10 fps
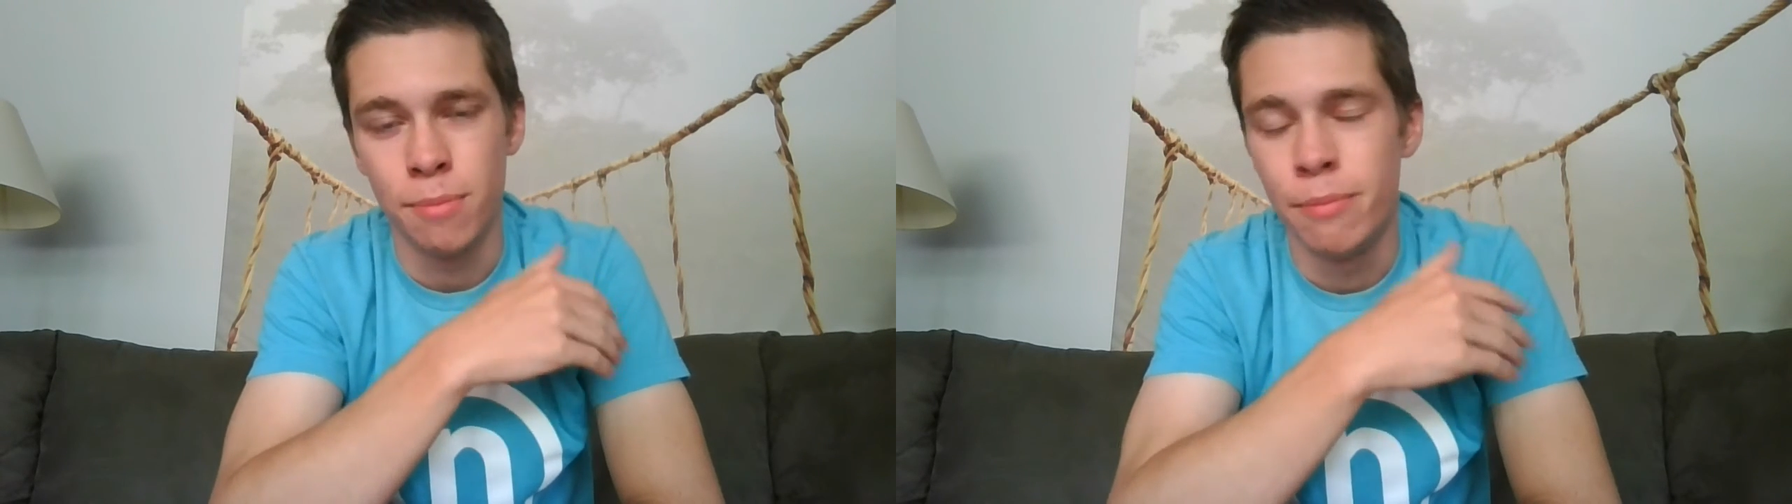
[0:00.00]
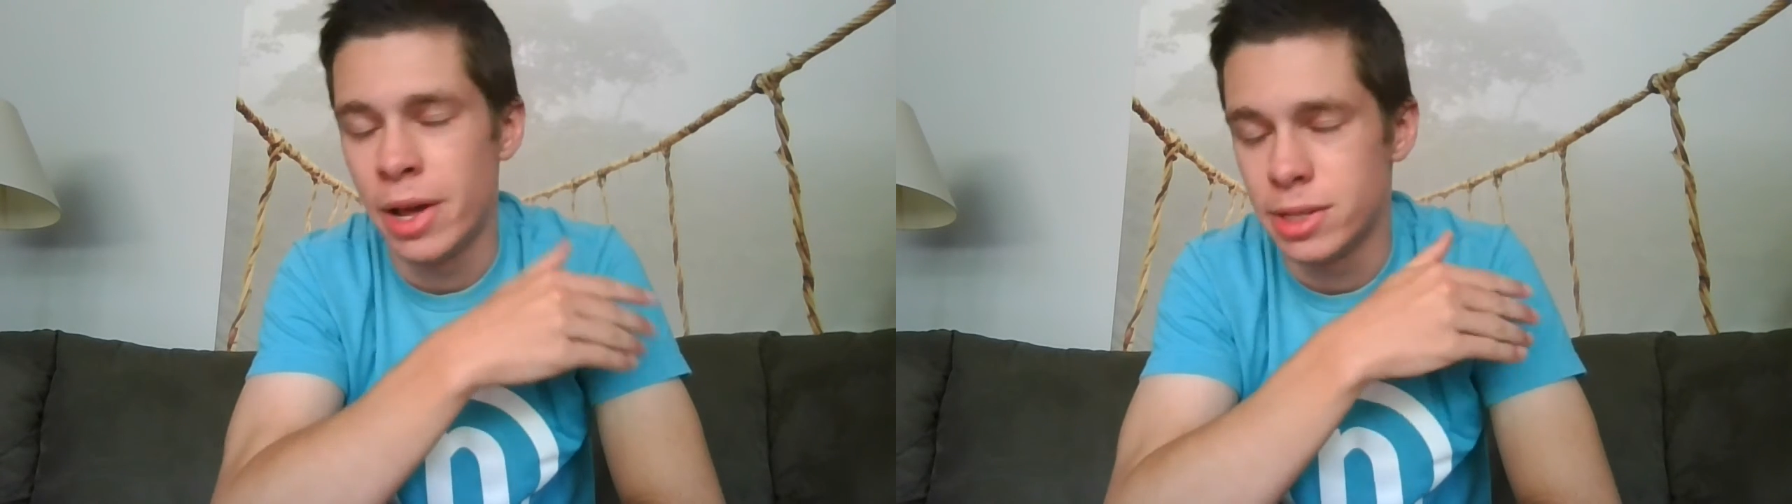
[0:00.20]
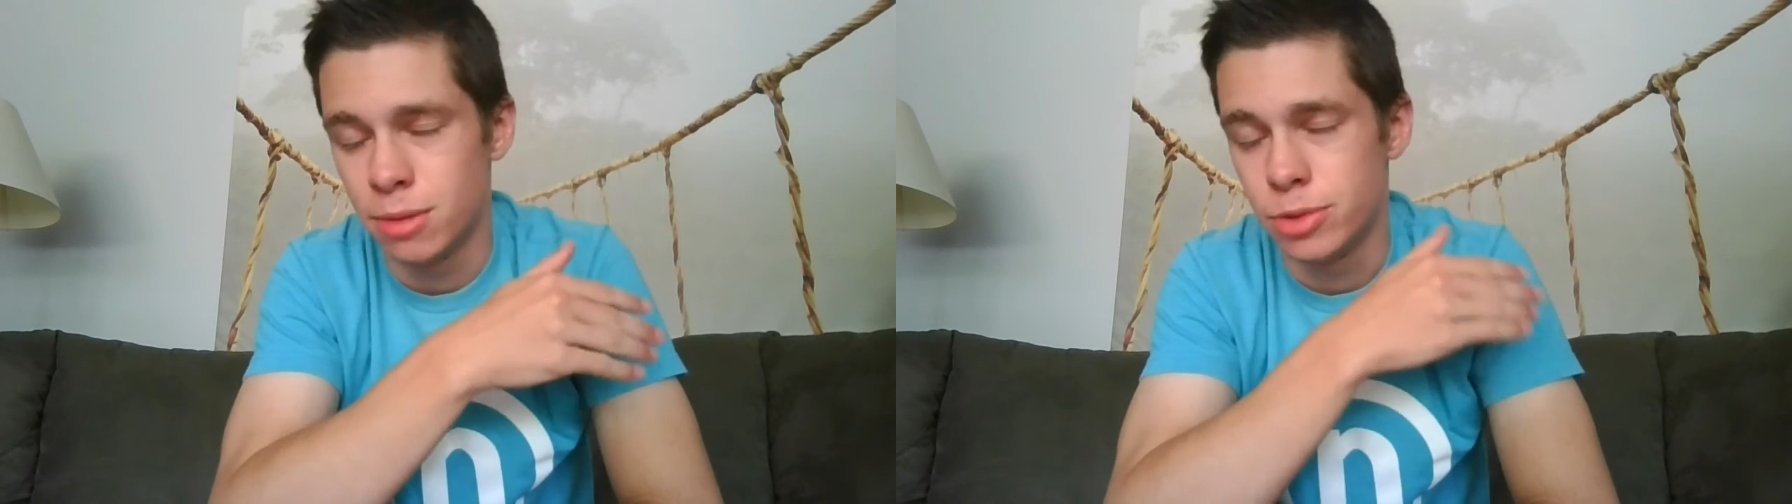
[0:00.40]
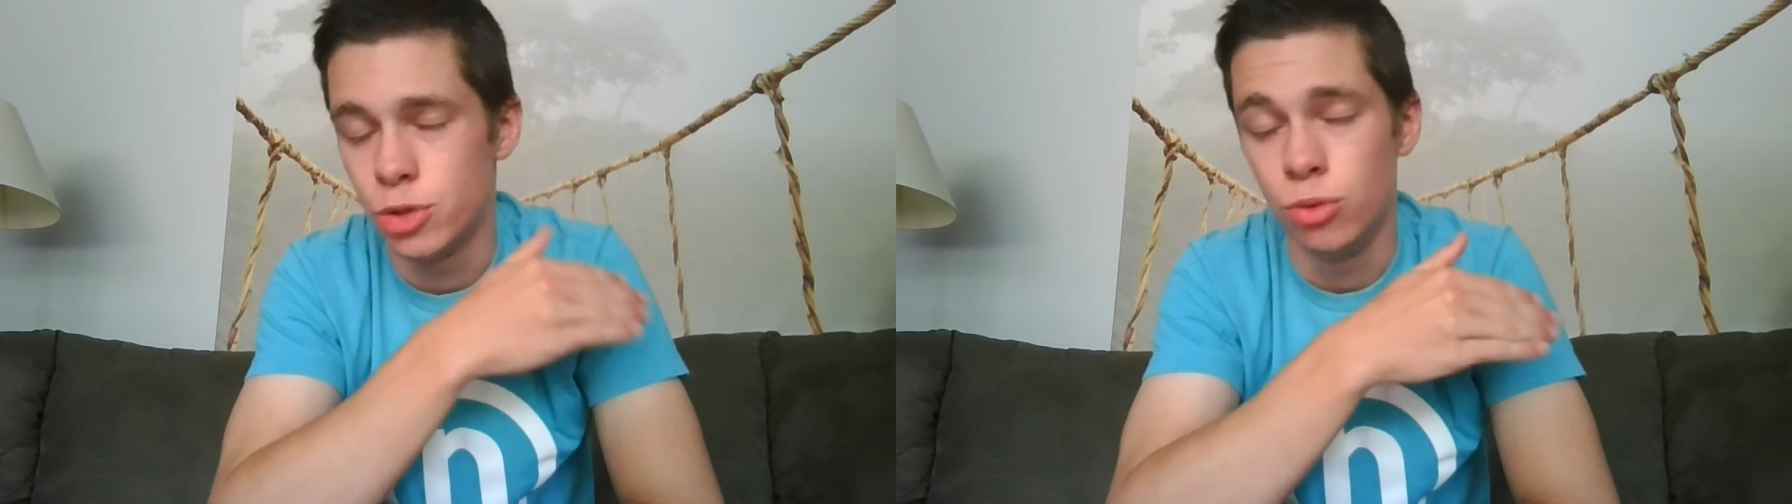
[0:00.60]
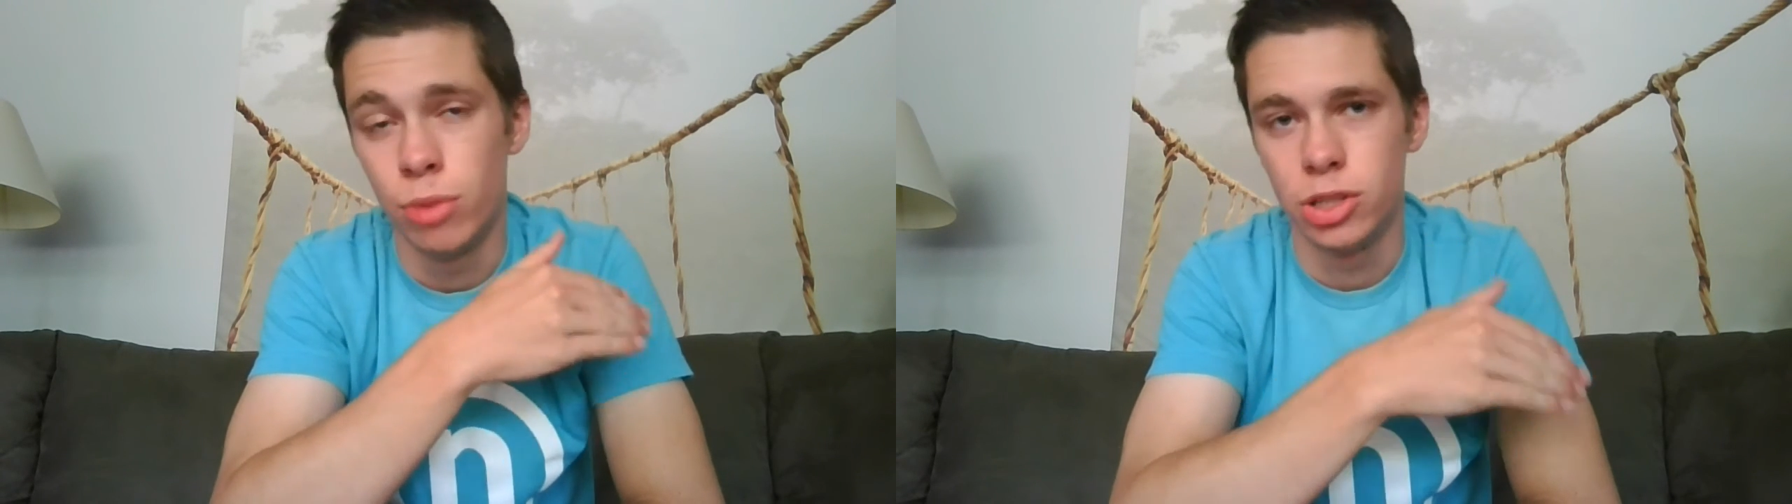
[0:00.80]
mess up
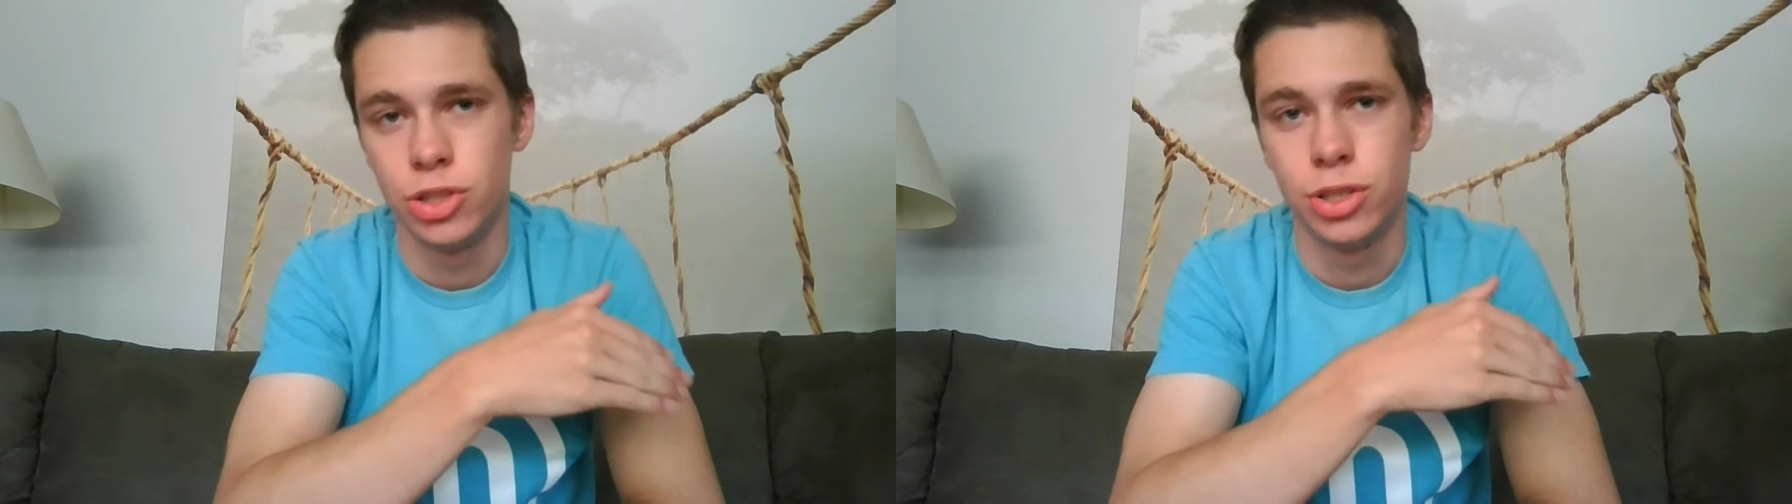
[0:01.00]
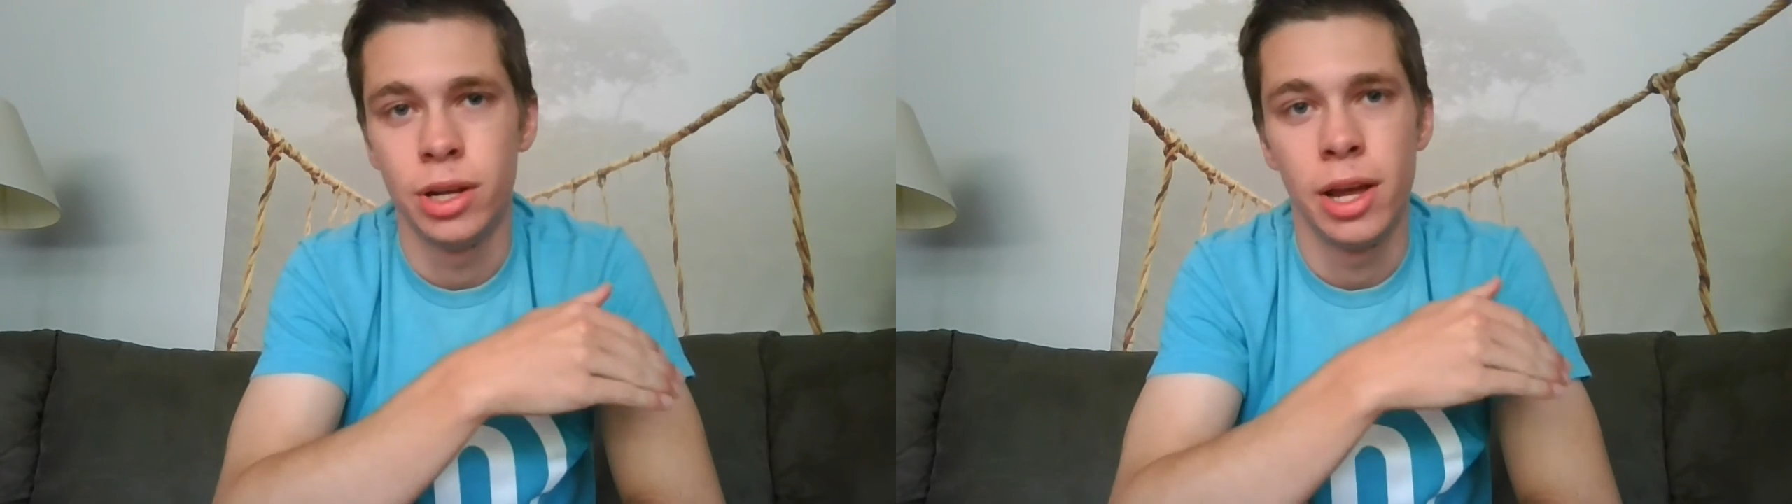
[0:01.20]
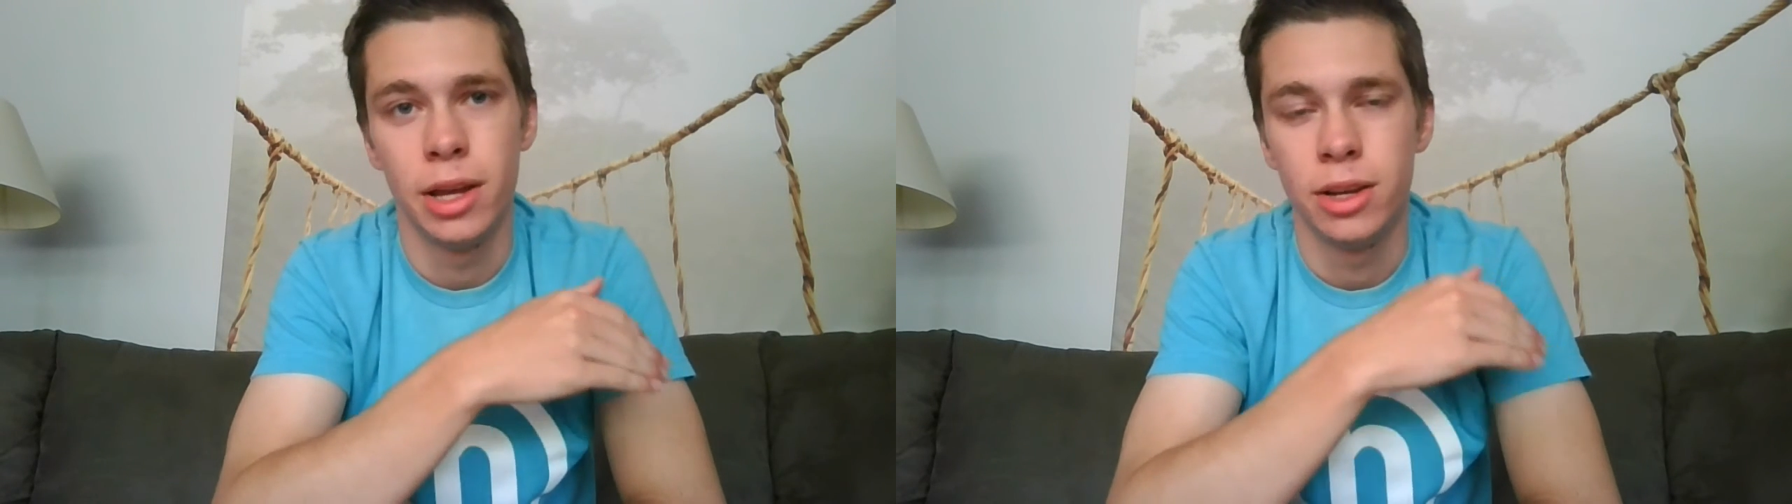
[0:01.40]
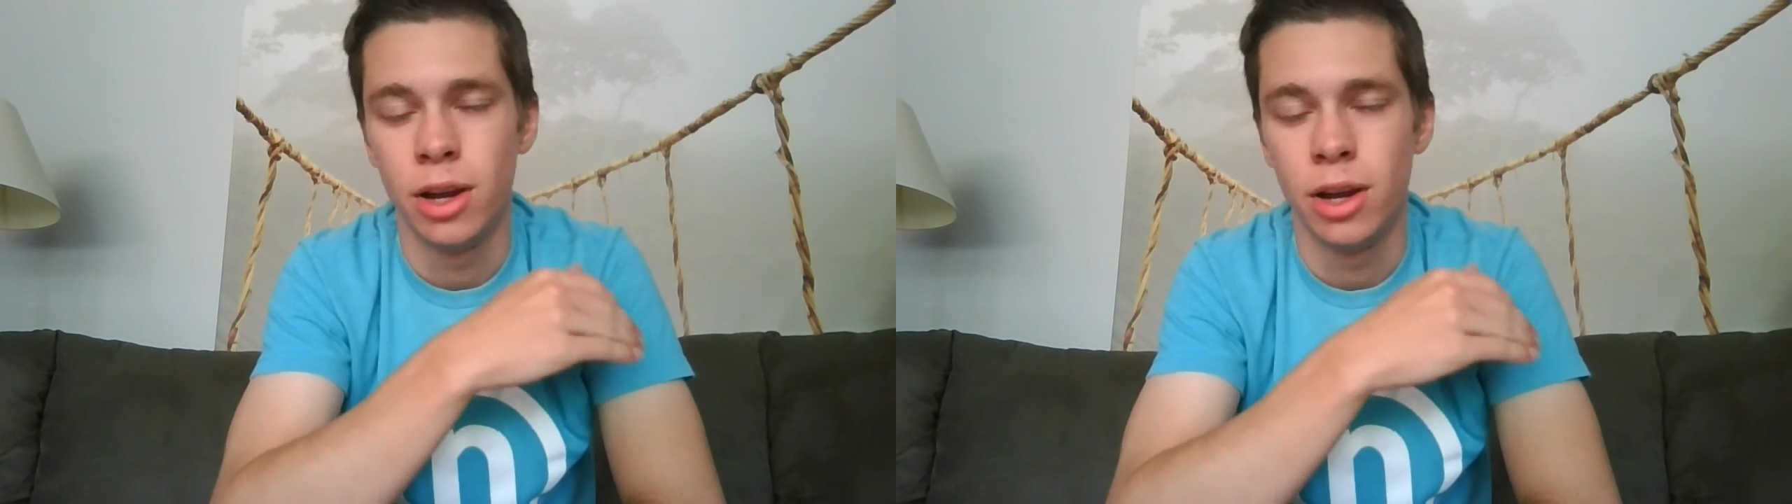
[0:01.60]
too much today?